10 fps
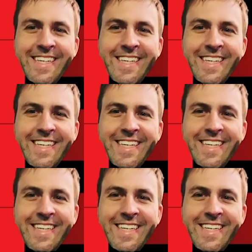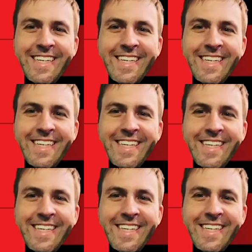
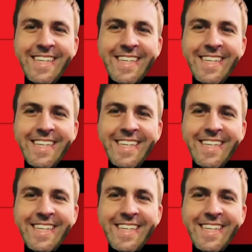(silent)